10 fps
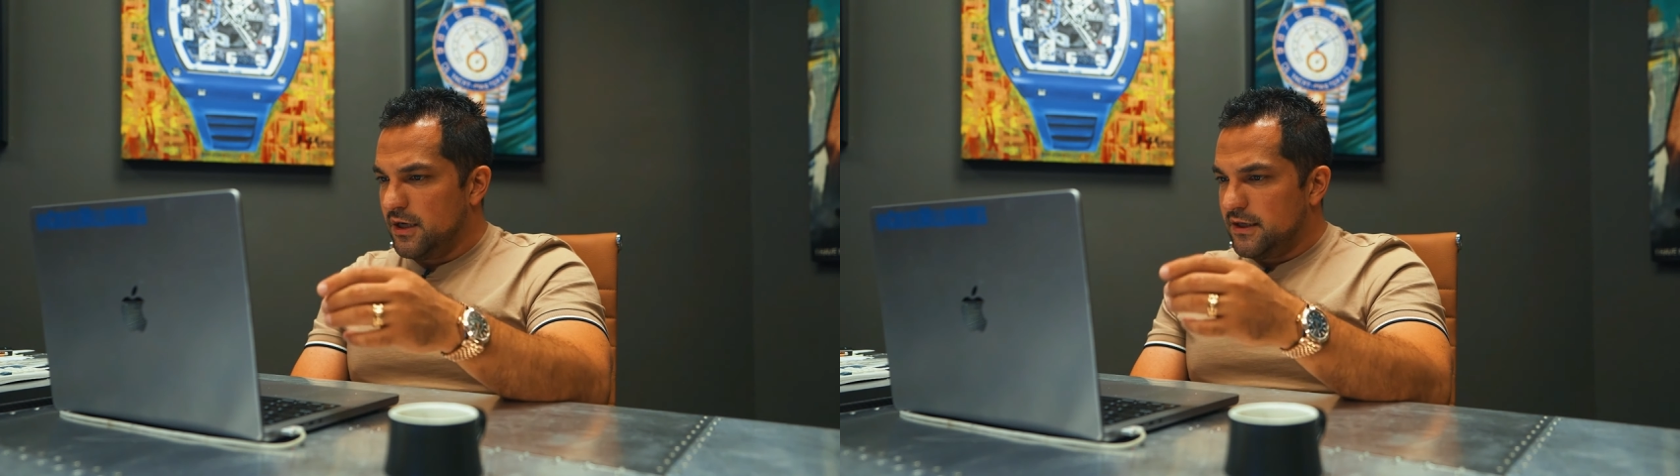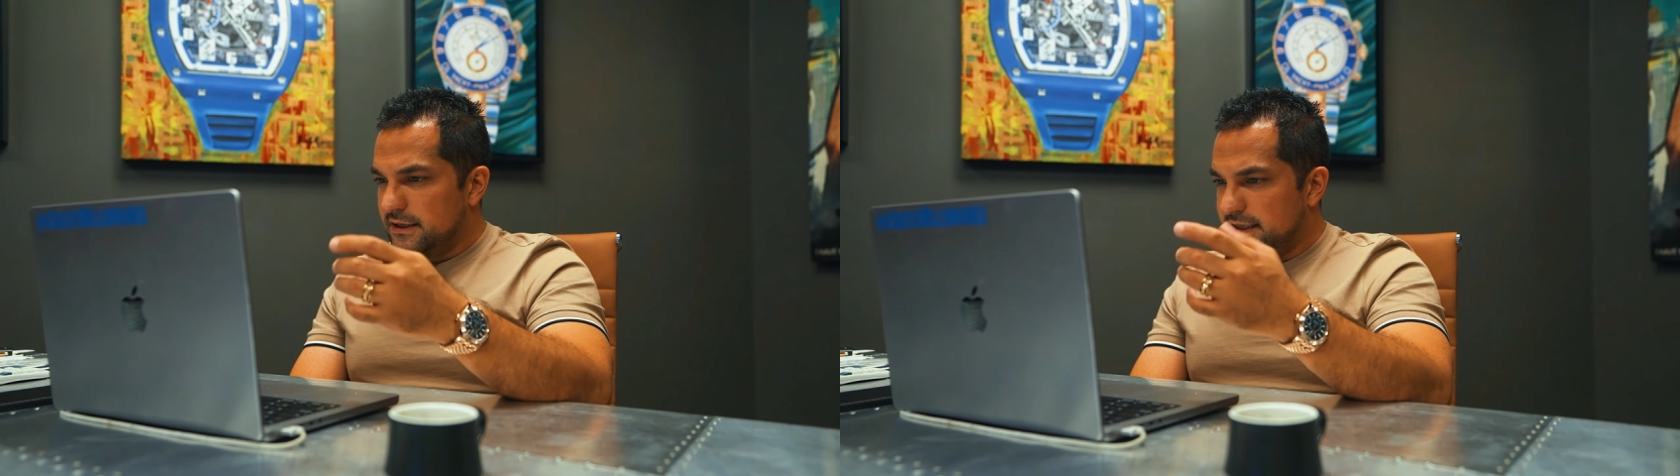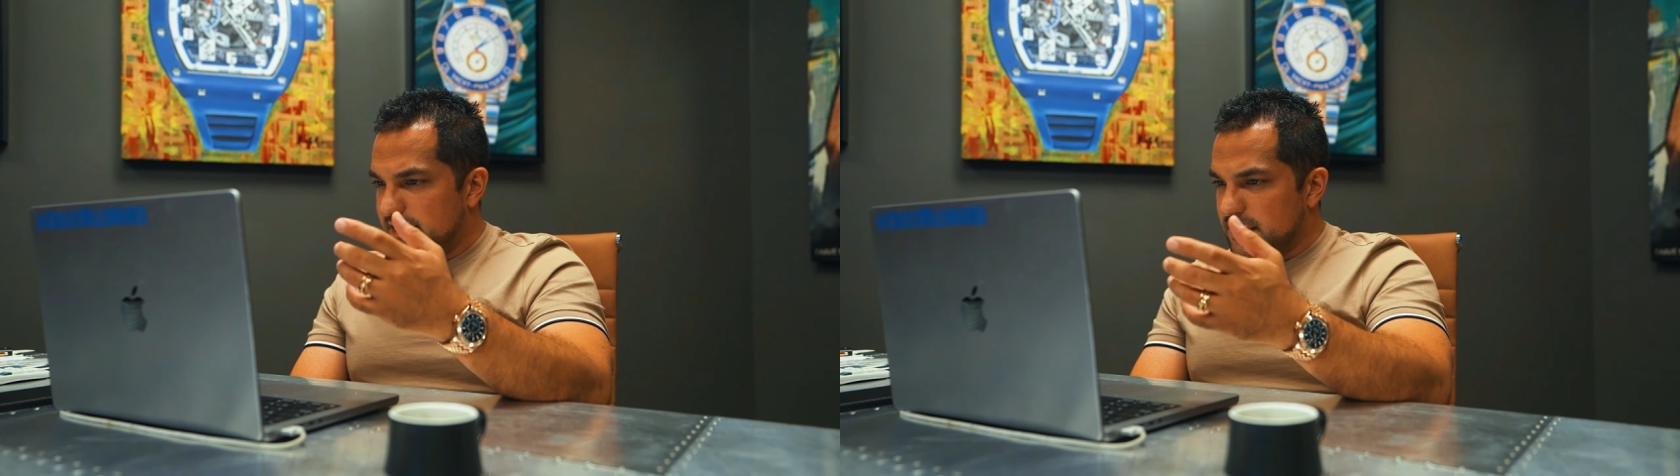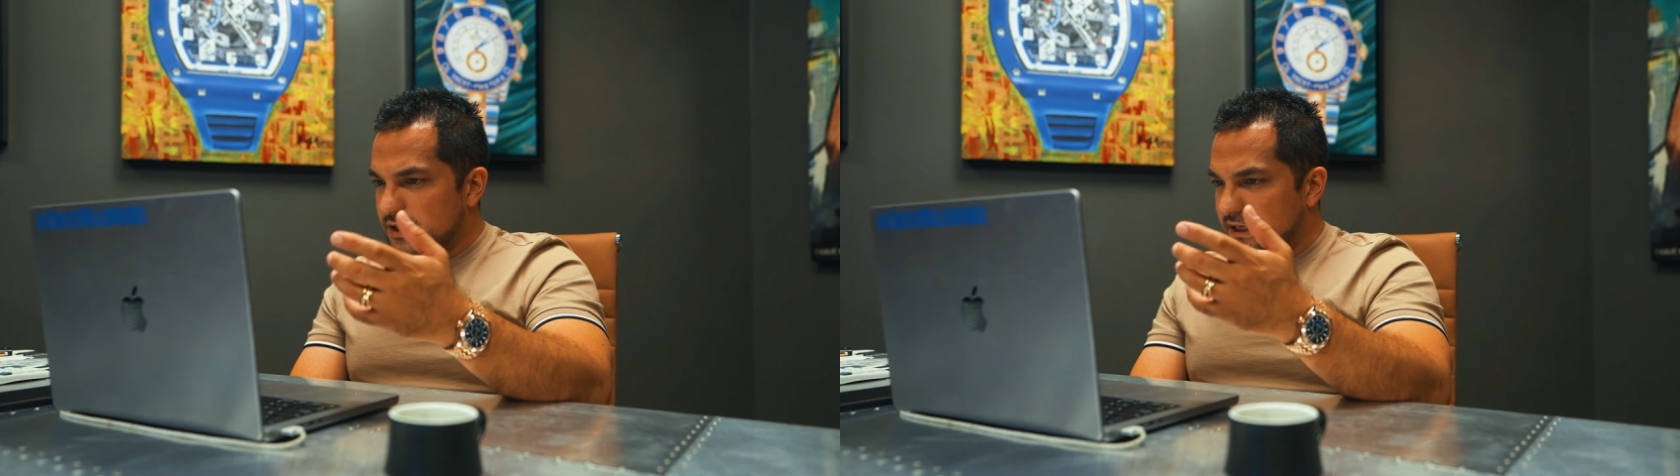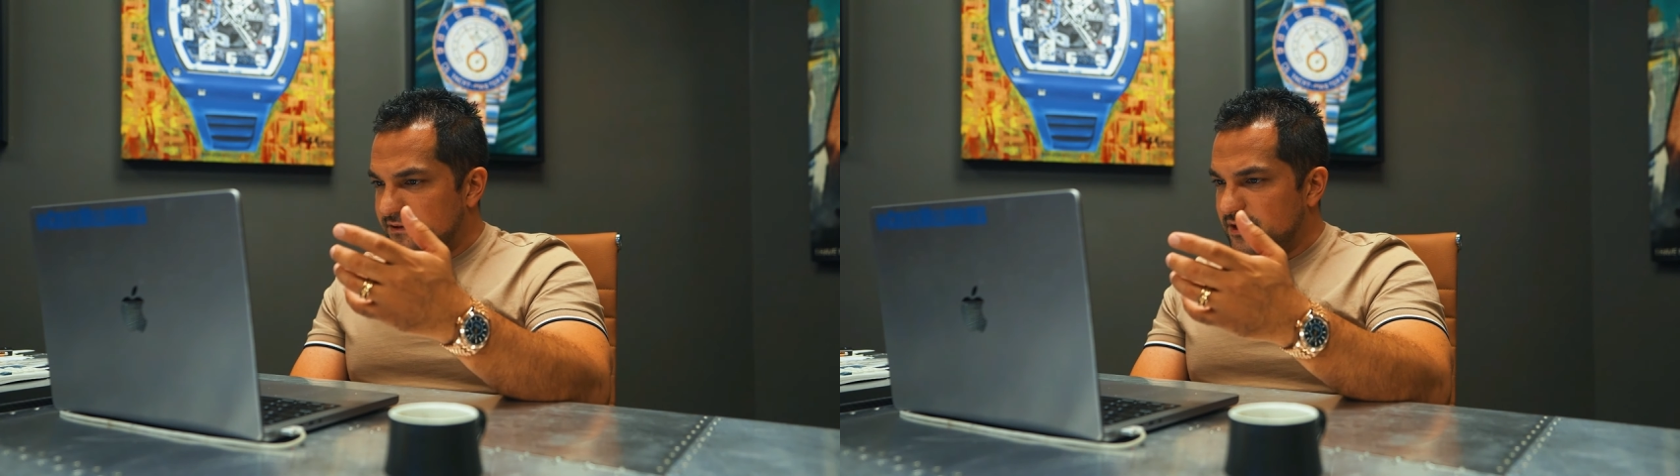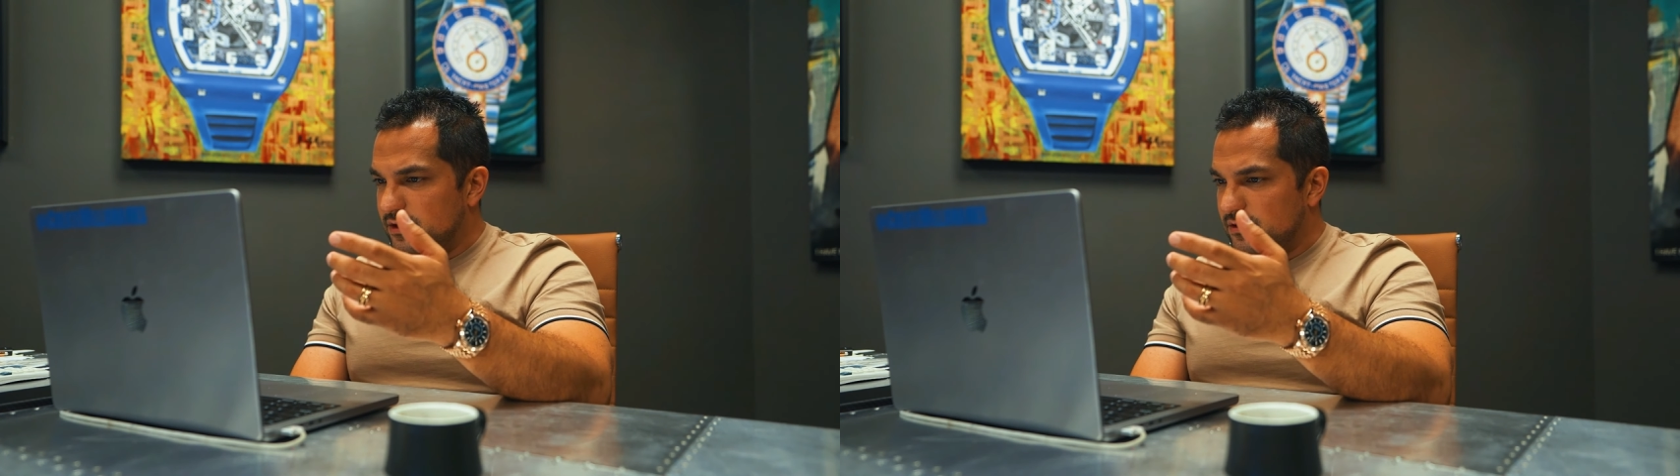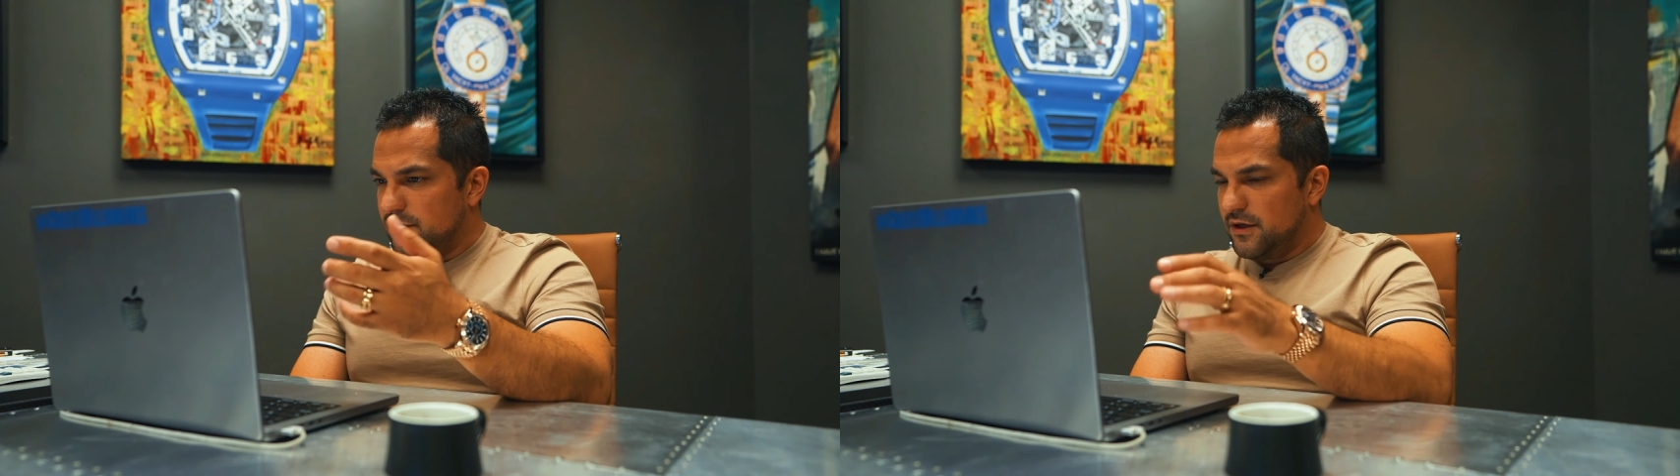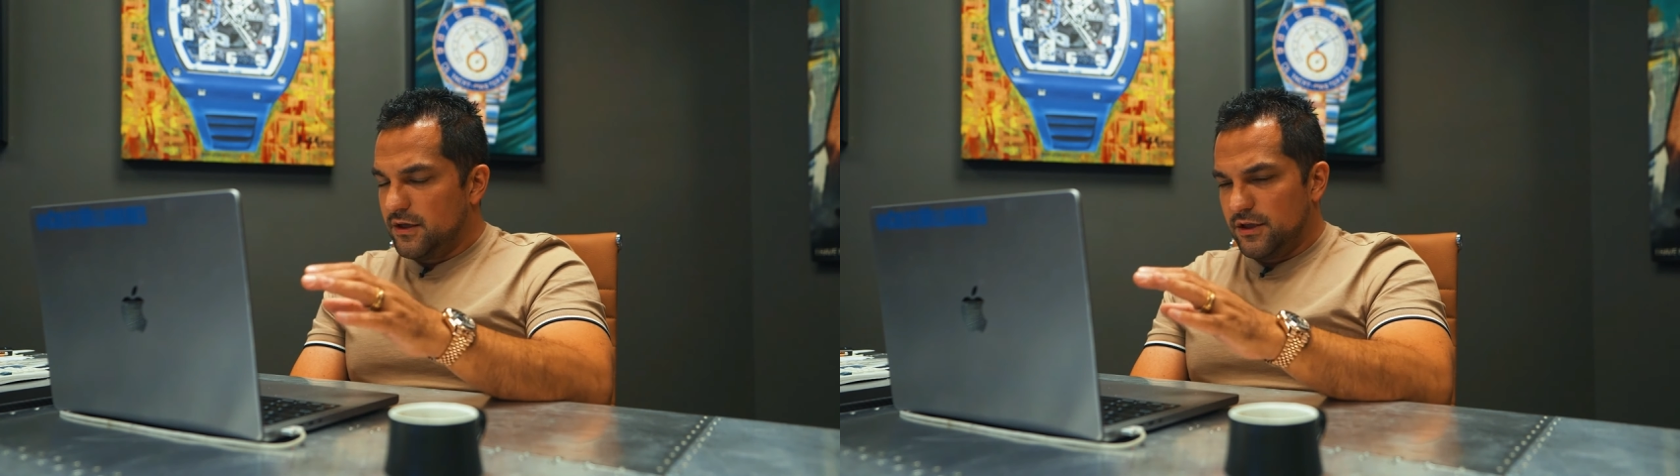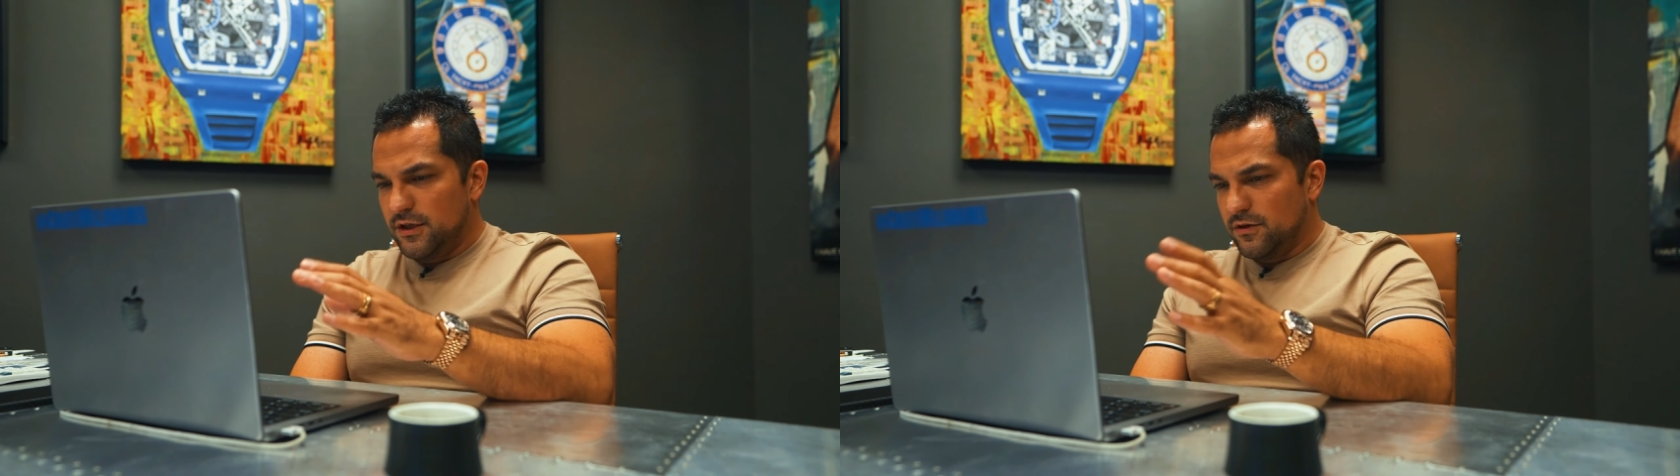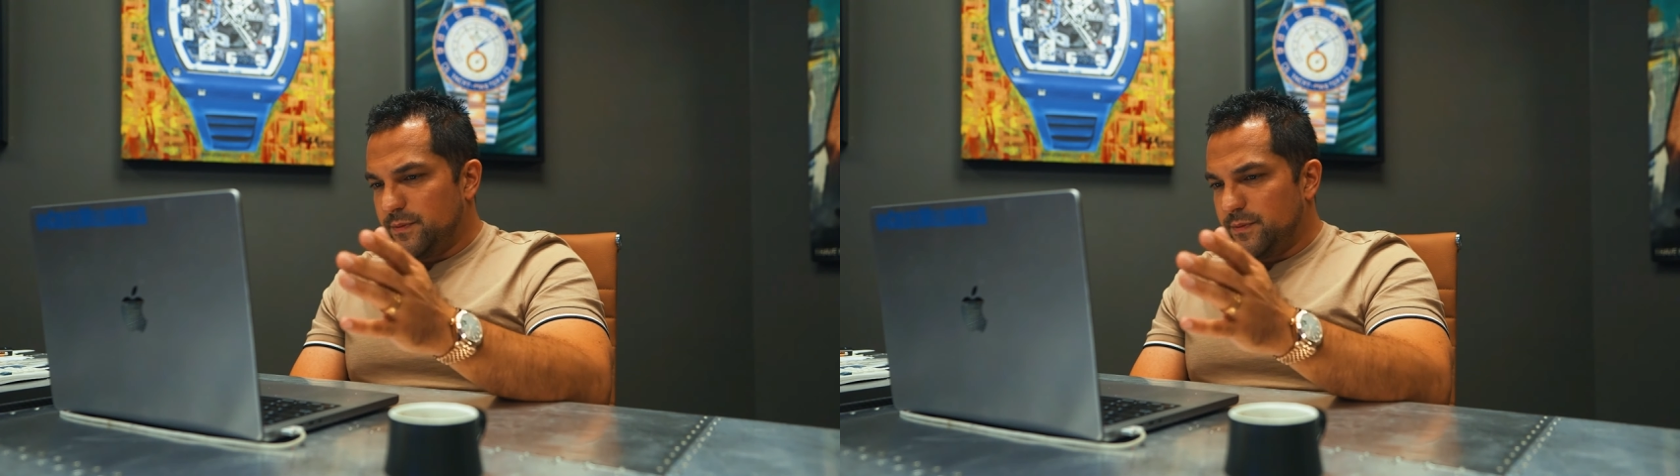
these are, even though, you know,